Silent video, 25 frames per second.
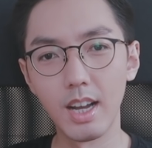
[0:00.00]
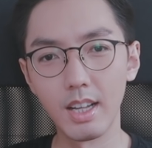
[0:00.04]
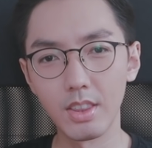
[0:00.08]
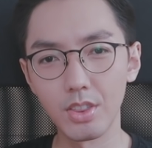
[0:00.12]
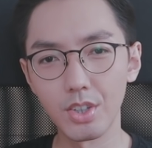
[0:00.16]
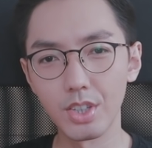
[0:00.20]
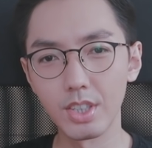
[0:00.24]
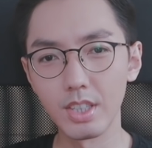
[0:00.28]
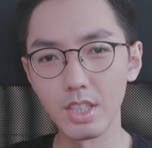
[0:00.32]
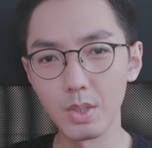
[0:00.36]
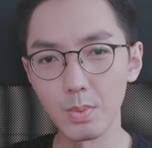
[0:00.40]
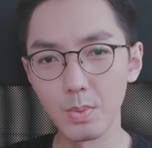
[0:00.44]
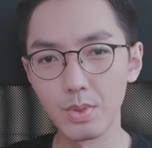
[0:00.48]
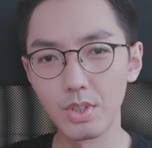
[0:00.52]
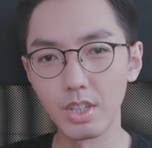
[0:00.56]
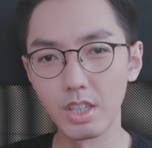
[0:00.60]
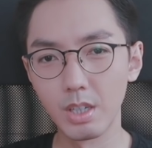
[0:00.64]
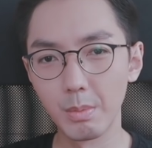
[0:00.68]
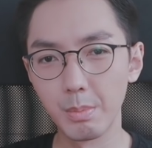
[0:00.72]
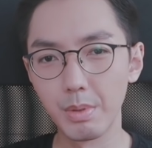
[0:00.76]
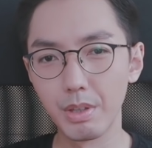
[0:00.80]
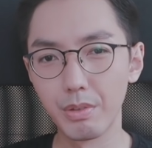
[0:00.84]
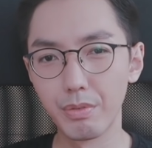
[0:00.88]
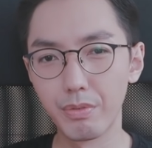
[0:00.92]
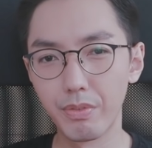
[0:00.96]
I thought this was
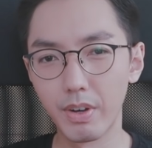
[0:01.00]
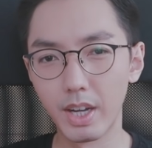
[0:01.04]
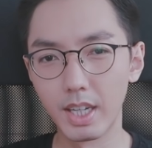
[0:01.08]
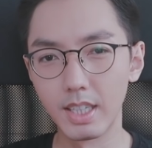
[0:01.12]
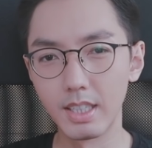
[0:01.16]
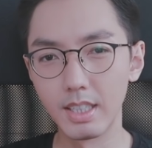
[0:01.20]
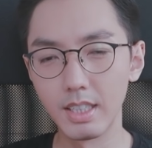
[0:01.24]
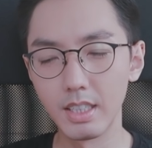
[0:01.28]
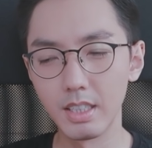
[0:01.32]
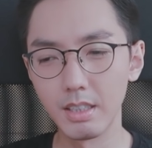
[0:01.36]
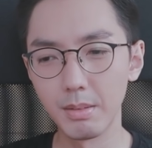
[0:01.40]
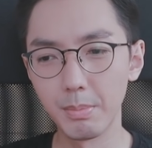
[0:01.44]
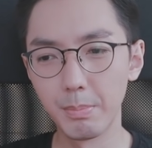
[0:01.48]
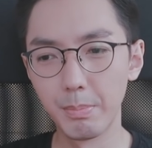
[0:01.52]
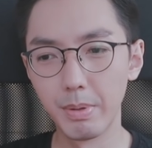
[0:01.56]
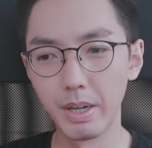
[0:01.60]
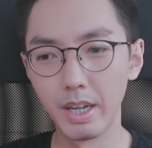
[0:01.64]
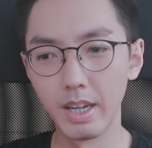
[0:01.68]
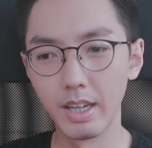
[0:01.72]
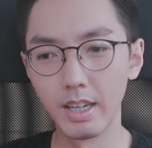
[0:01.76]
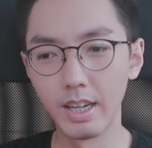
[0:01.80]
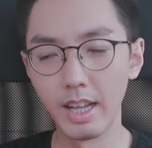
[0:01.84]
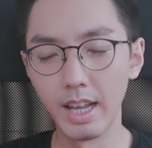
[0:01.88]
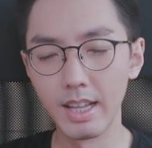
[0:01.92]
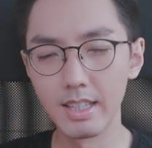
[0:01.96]
gonna be funny,
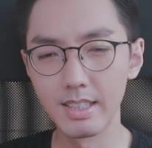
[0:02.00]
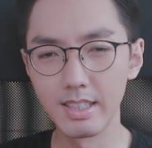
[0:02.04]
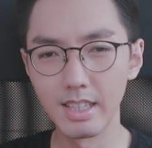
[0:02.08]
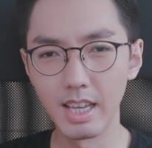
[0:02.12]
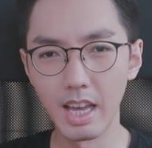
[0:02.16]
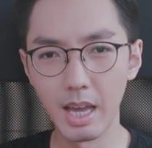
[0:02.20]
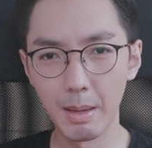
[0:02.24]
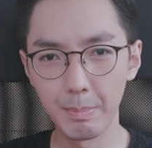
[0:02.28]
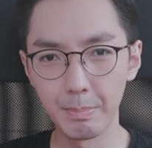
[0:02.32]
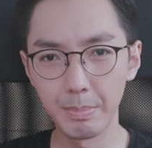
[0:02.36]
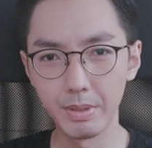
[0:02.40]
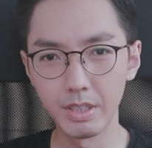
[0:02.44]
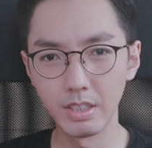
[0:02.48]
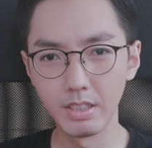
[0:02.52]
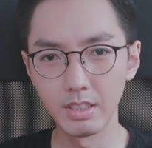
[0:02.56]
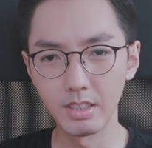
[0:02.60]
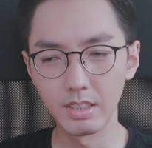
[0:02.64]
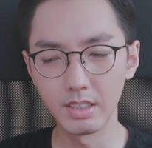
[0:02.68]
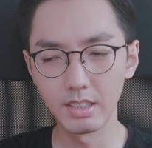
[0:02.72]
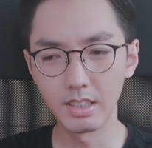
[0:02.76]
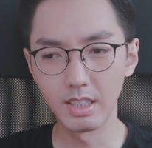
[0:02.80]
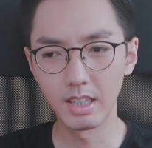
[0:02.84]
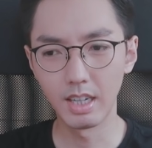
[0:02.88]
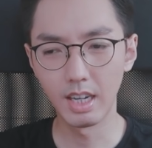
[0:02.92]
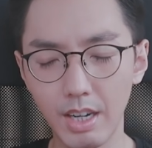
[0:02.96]
but as it
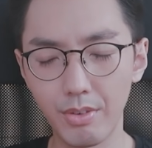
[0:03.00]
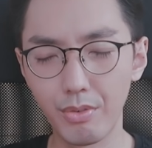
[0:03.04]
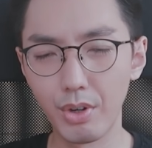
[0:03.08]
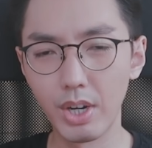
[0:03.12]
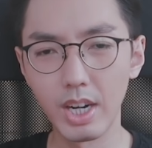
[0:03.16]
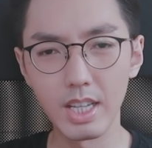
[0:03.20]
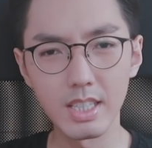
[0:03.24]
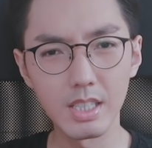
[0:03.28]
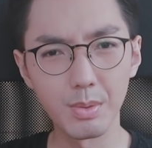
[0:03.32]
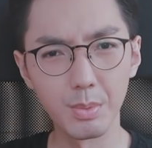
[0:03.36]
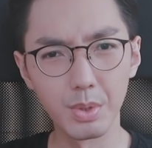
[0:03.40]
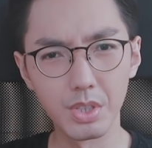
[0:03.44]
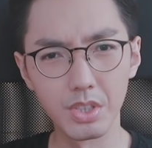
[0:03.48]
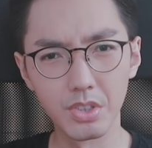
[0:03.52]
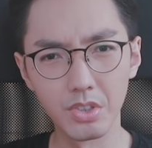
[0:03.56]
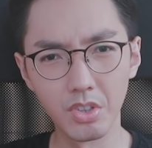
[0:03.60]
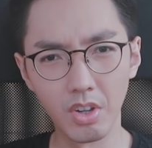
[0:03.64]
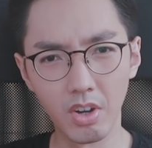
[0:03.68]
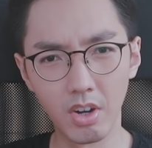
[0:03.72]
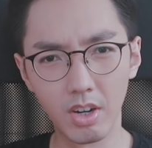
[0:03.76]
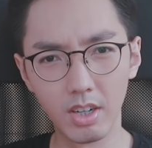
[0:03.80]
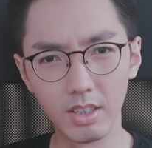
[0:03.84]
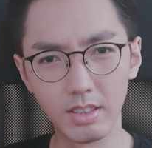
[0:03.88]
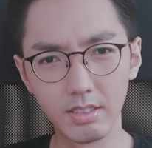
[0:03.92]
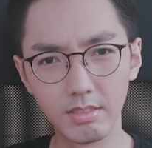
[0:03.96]
happened, I realized it was
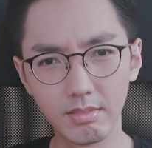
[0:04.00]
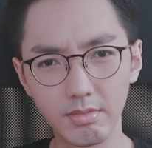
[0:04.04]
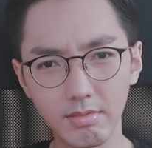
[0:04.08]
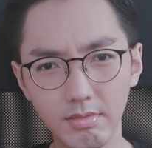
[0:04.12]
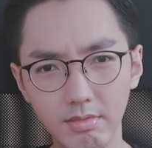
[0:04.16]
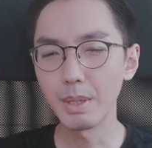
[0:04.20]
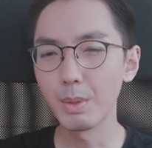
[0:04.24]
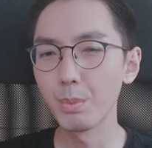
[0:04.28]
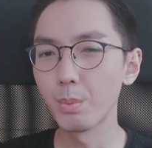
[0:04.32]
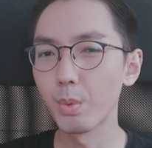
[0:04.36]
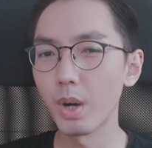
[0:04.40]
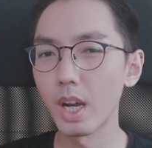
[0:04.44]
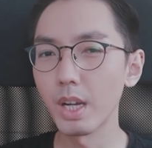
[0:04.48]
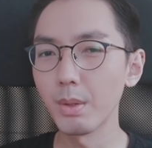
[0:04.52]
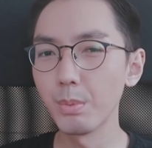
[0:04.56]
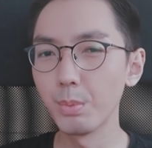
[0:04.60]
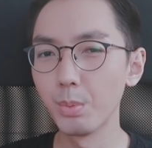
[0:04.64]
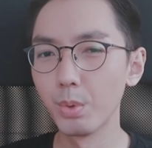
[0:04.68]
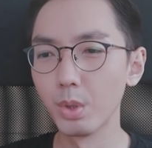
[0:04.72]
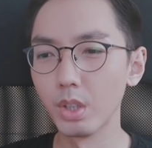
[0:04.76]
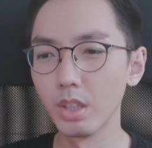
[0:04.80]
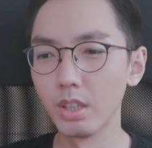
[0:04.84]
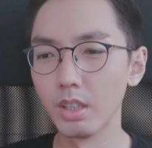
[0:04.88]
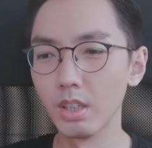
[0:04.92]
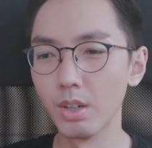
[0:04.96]
not. I mean, why
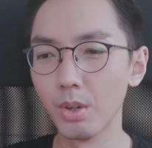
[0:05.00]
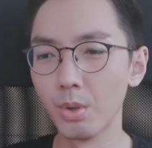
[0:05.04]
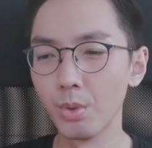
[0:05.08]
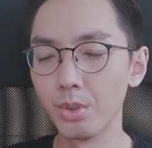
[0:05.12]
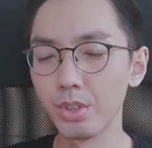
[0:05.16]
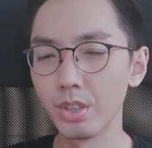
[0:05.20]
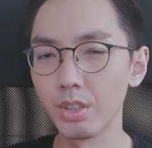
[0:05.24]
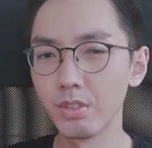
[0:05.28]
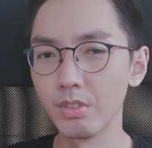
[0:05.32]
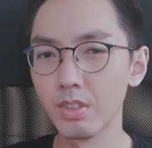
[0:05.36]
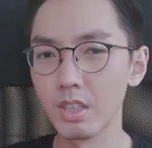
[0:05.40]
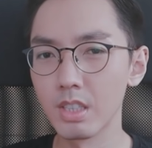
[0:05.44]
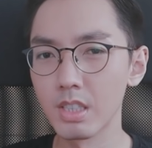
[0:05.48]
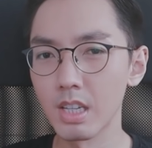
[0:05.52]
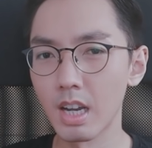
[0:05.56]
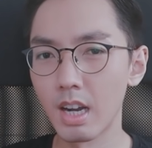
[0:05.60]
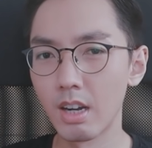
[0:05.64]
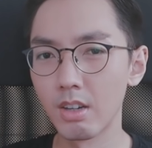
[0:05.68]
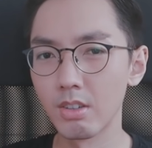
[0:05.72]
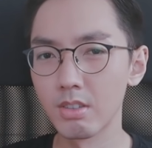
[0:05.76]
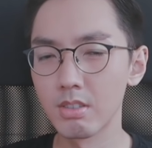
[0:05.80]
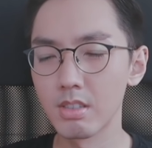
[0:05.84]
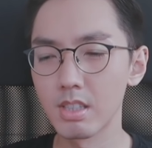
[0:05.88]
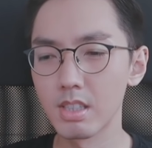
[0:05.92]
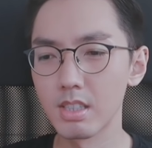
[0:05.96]
would the owner of this
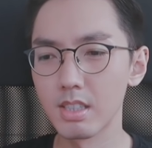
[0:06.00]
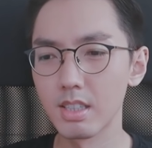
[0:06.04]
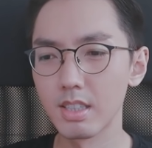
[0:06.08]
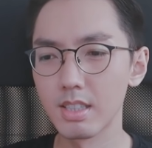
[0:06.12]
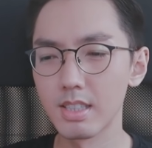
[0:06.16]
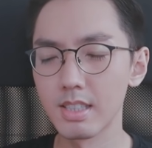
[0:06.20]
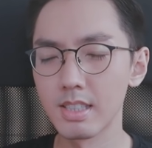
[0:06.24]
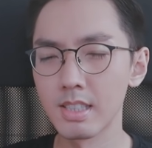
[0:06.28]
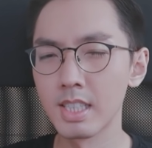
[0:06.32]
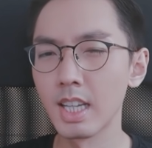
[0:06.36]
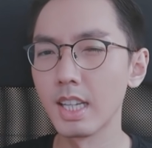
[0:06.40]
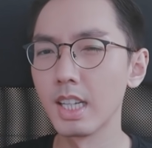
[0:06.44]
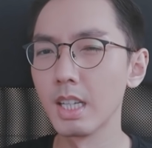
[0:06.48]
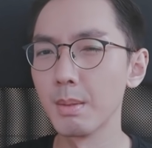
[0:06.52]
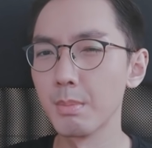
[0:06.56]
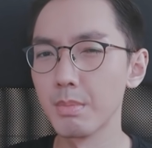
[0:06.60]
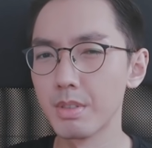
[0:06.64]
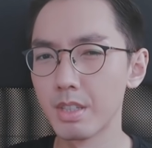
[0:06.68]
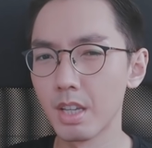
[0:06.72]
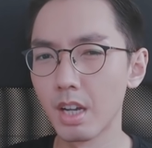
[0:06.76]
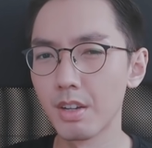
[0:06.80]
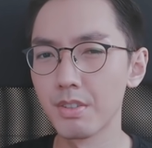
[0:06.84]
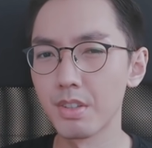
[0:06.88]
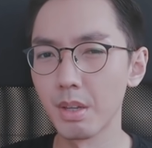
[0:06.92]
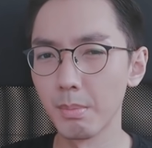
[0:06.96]
house set
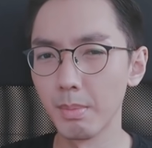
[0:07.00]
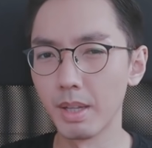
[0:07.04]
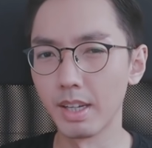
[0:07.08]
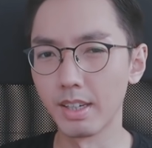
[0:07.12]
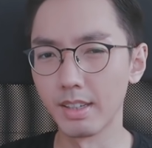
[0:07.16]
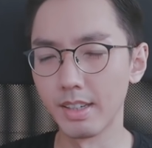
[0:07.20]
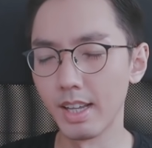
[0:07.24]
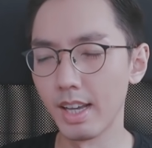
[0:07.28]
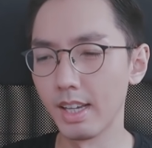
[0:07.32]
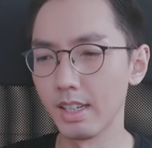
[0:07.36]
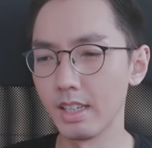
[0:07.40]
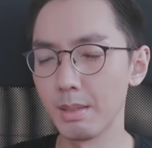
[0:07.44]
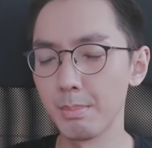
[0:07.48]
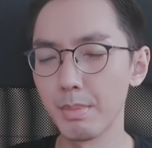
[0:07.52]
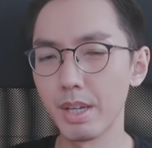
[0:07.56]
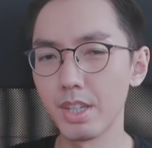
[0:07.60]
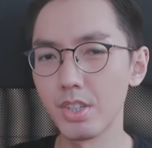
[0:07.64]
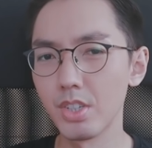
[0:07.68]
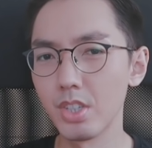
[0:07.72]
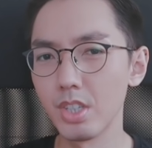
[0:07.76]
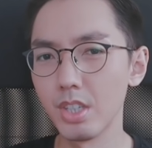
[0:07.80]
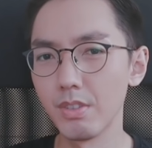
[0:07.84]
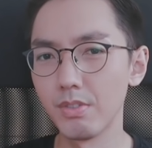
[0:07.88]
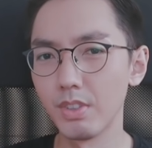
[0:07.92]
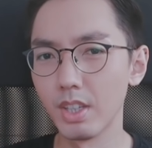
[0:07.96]
themselves up like that?
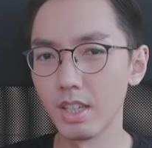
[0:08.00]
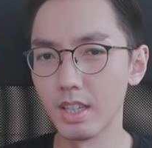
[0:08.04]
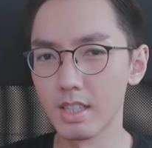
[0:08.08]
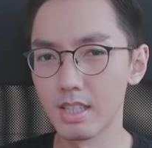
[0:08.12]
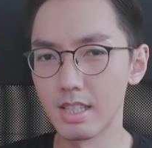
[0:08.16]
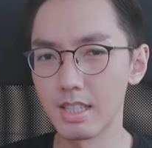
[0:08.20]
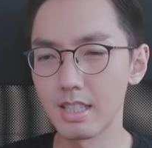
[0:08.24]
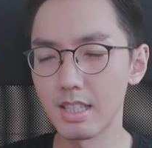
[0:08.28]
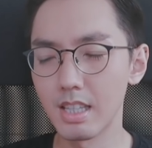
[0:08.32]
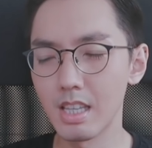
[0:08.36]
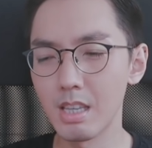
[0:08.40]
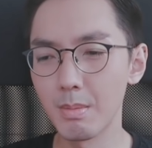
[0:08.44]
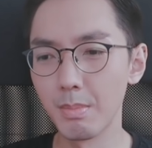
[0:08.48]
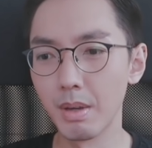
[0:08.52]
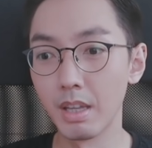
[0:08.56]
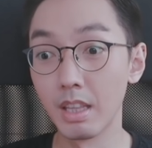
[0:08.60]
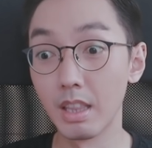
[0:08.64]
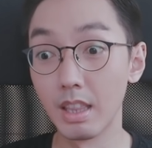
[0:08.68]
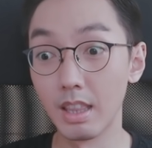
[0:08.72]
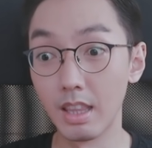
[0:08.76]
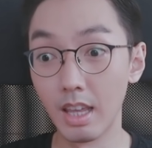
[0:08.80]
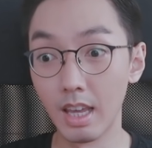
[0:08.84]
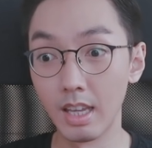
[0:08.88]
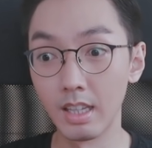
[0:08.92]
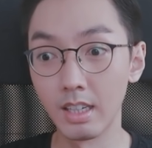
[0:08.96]
Imagine if they're asleep
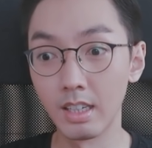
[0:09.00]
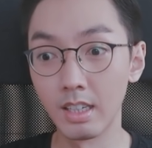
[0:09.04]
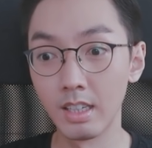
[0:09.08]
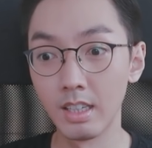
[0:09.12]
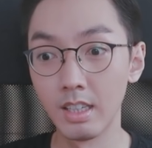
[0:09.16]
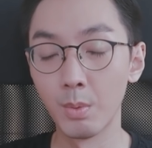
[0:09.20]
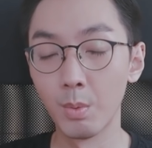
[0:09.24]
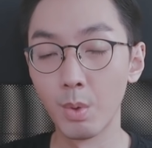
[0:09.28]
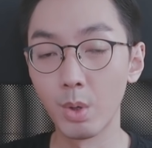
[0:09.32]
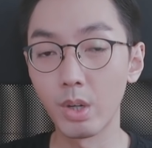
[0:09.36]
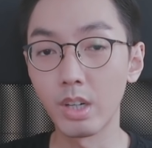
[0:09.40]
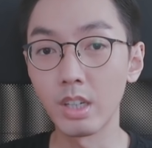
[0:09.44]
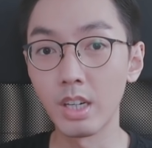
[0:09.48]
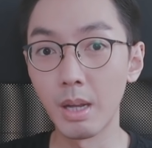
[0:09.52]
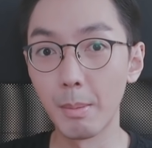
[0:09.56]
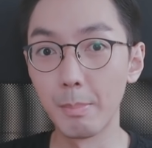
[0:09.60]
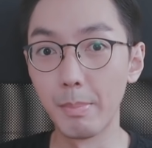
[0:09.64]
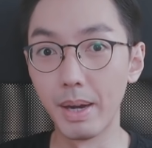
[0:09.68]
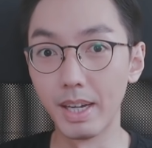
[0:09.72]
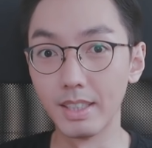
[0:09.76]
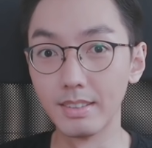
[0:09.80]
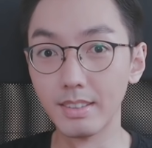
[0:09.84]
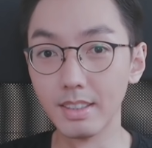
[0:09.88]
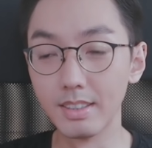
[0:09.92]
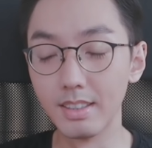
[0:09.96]
and then they're woken
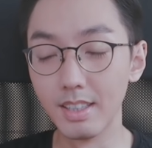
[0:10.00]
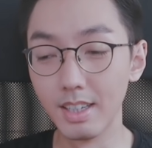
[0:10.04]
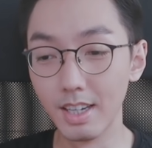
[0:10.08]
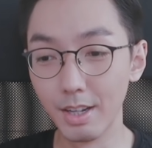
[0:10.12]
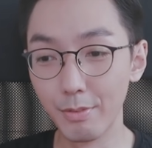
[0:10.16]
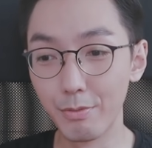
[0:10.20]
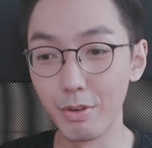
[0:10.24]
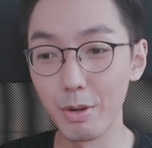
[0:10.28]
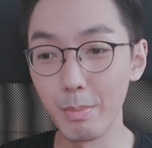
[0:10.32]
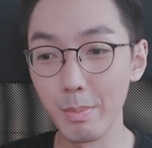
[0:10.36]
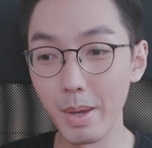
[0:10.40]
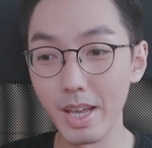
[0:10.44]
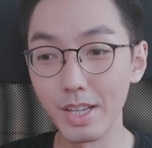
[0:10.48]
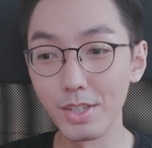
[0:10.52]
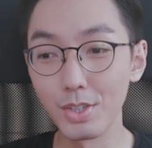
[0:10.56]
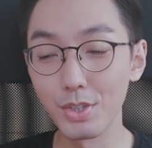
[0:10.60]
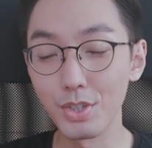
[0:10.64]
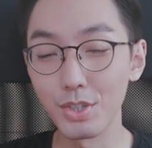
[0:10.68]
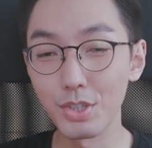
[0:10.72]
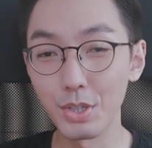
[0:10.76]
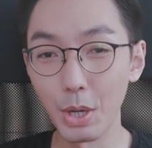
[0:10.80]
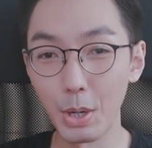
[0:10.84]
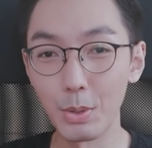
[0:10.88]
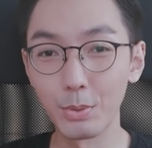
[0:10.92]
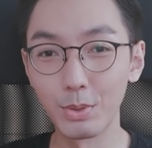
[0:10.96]
up by the delivery man
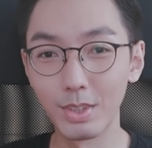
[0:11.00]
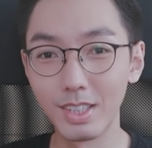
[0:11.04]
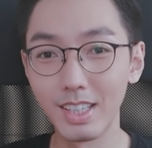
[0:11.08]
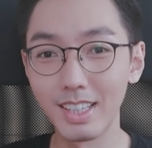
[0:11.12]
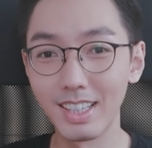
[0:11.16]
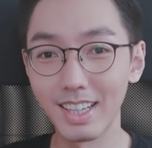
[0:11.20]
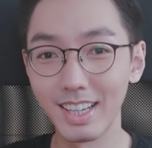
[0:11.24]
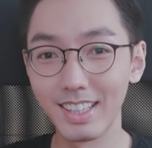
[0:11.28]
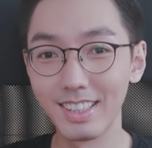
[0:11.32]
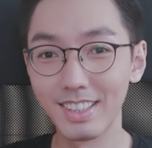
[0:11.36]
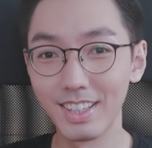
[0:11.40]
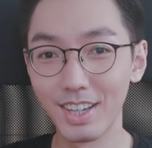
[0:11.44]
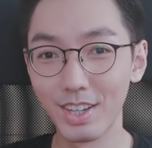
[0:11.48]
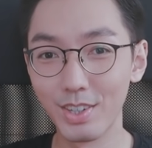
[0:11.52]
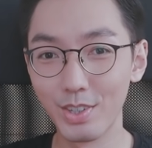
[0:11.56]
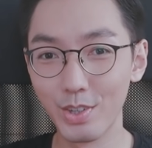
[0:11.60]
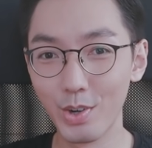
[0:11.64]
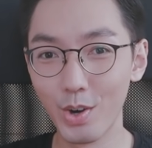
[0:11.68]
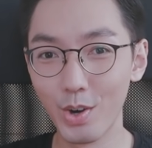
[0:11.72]
shouting at their